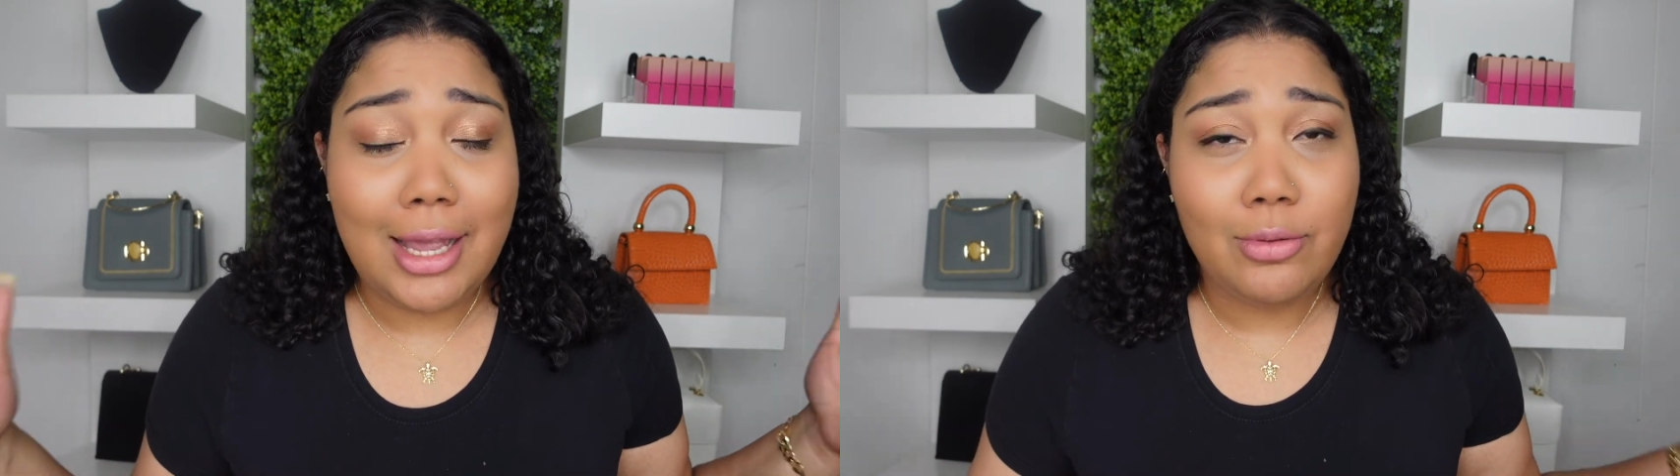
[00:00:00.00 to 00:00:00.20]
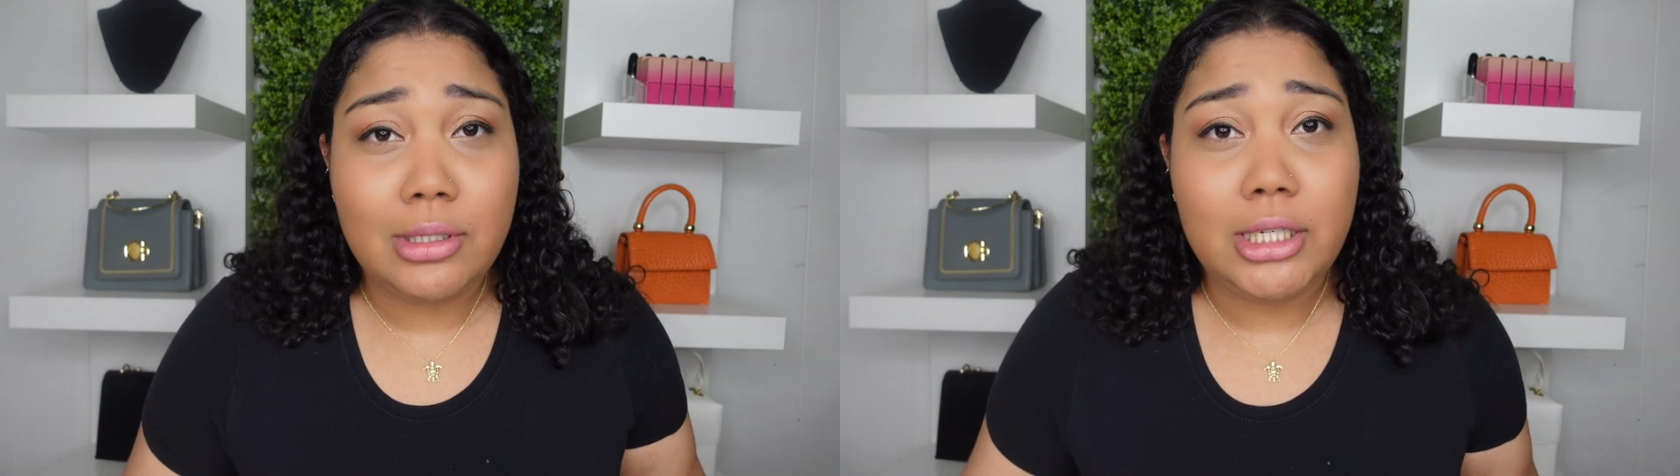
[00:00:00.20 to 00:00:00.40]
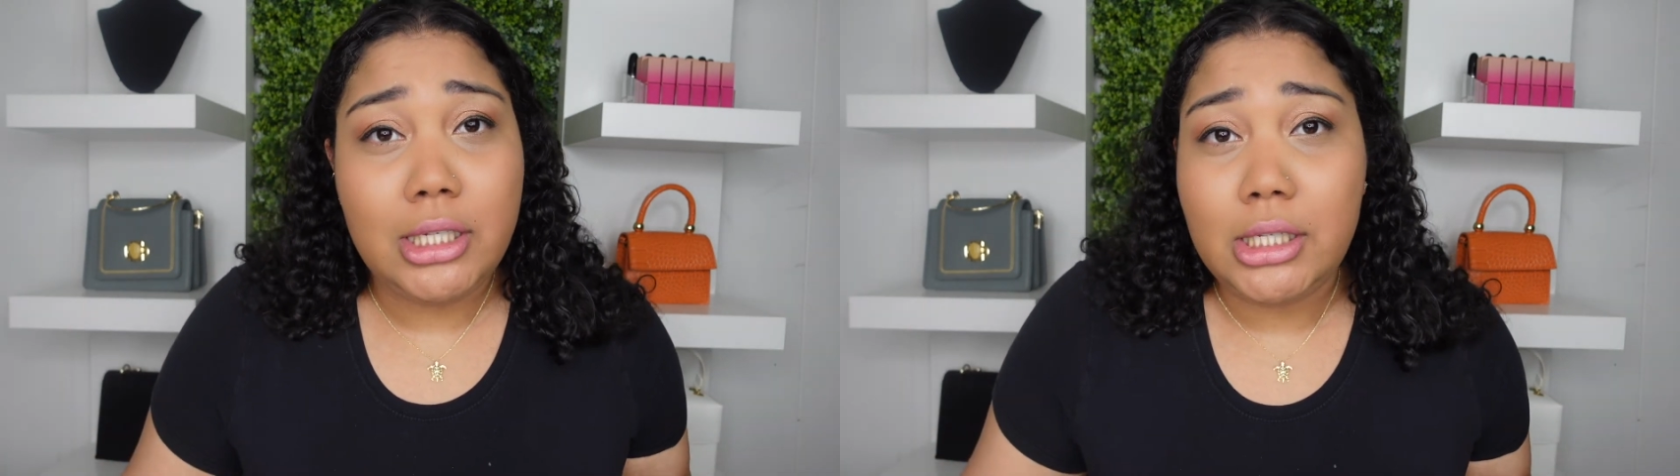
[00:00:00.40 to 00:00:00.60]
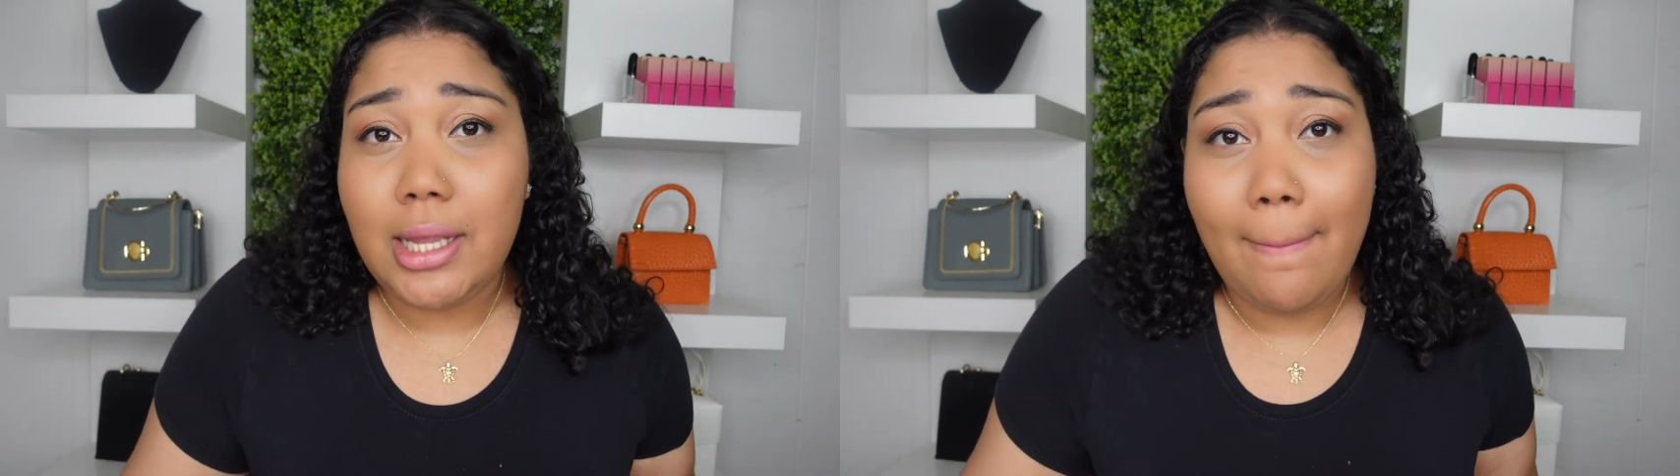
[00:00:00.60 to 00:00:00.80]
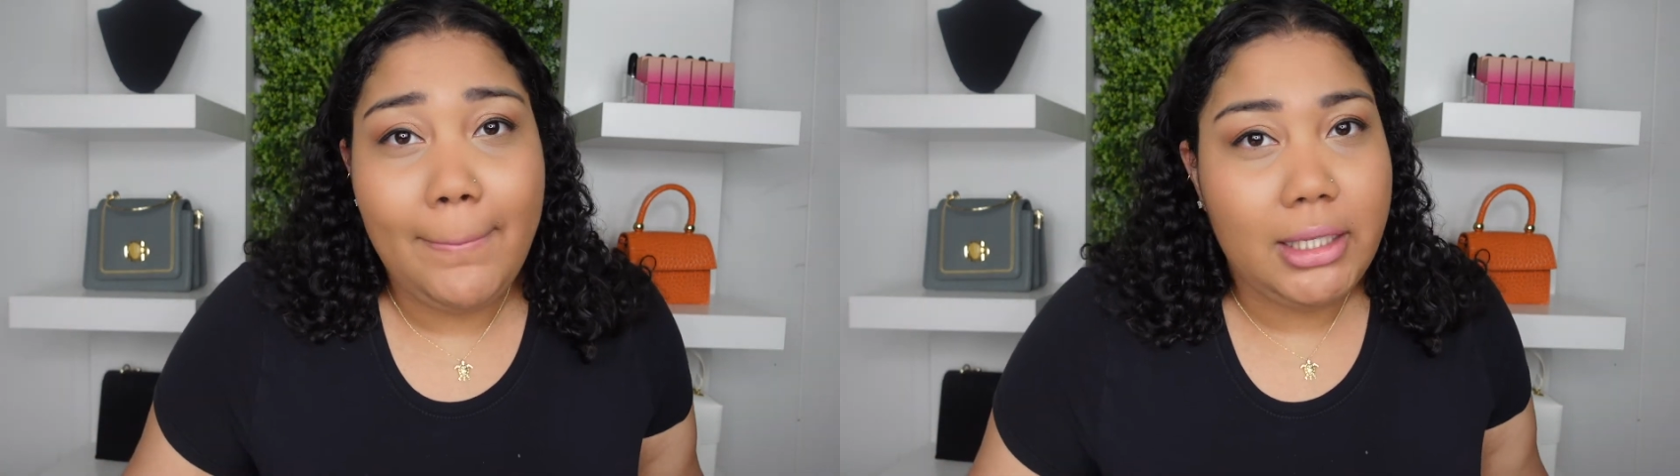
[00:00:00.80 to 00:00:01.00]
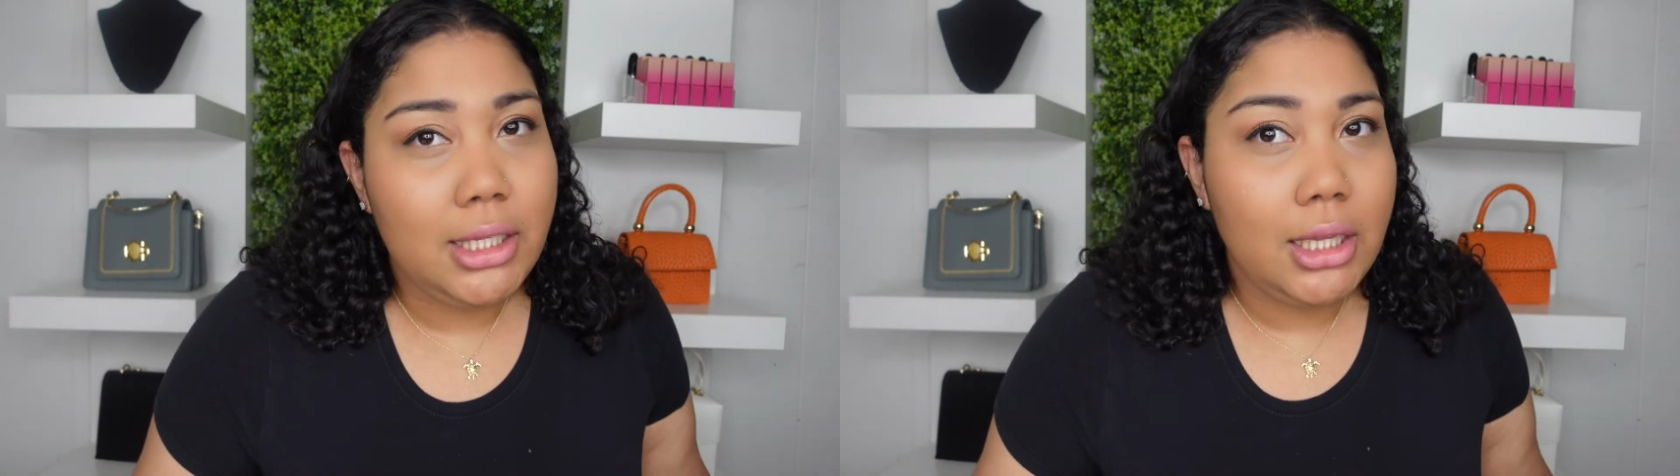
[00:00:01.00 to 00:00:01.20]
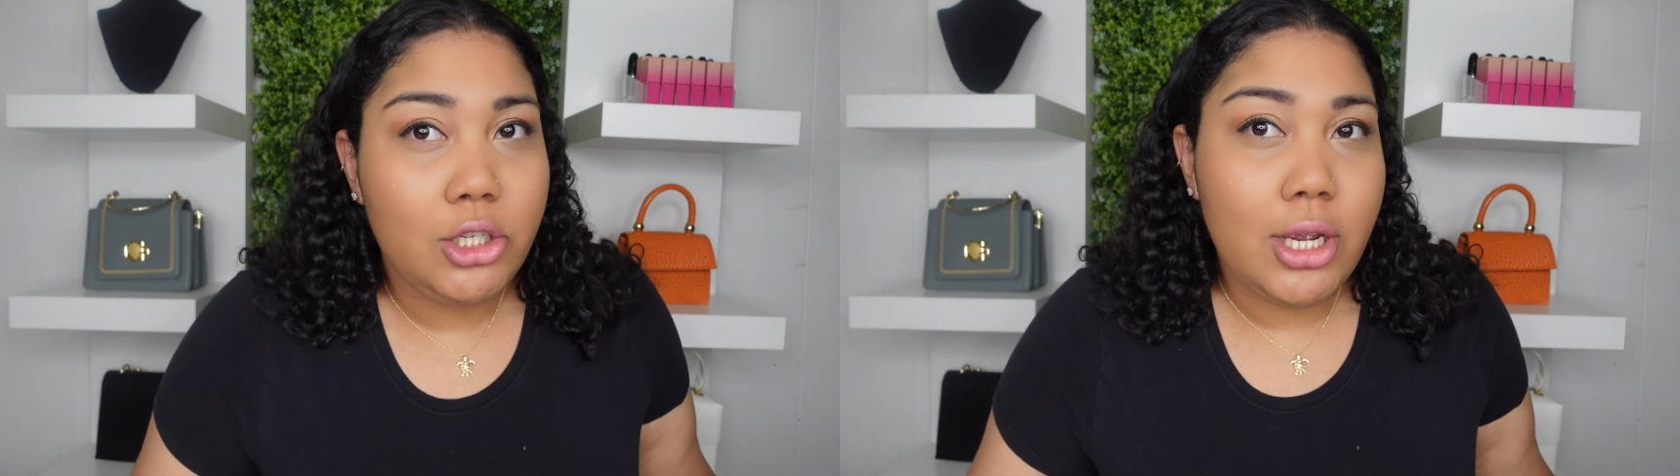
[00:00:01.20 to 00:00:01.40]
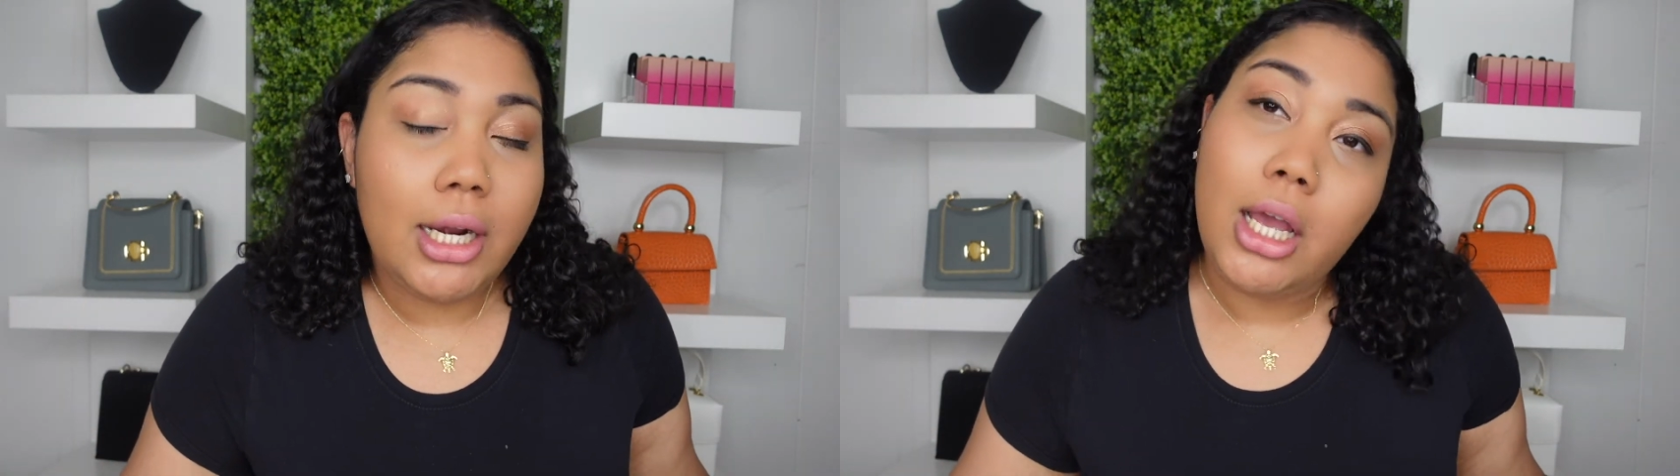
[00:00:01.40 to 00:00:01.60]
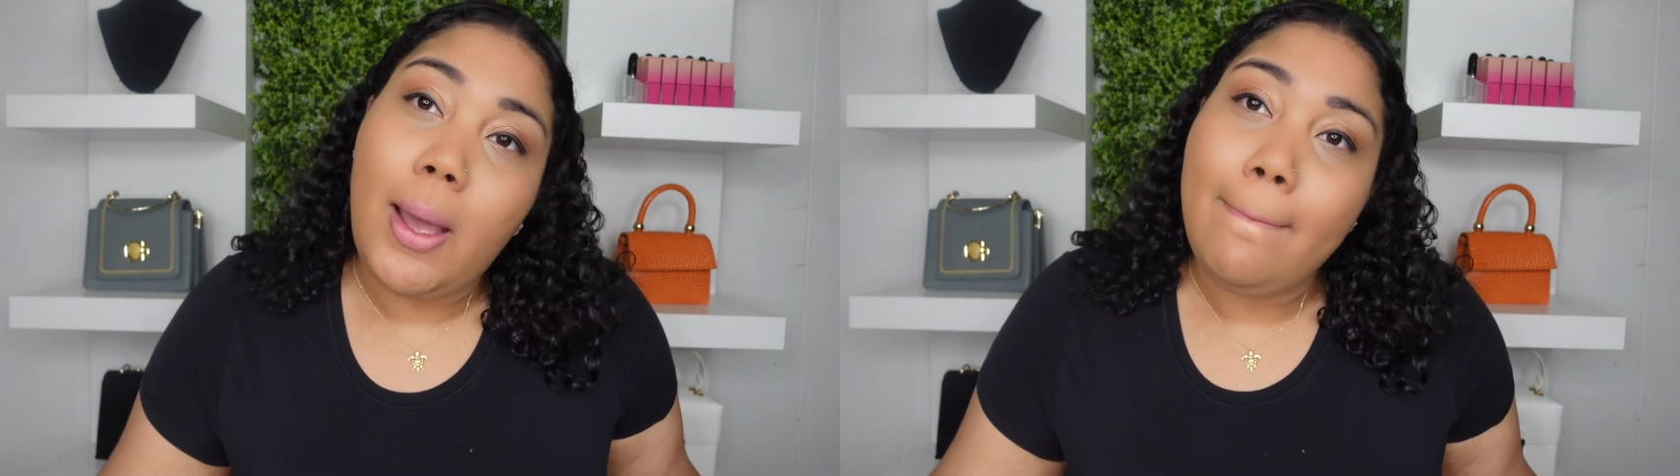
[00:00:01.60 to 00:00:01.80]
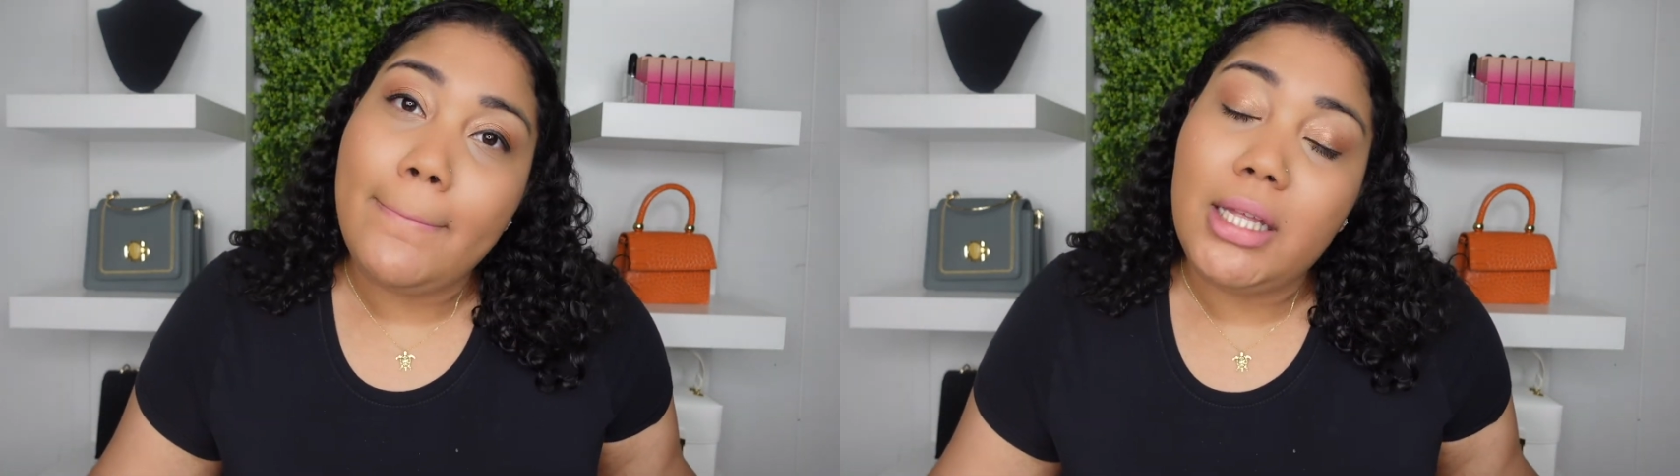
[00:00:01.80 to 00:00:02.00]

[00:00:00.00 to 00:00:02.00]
I was just basically trying to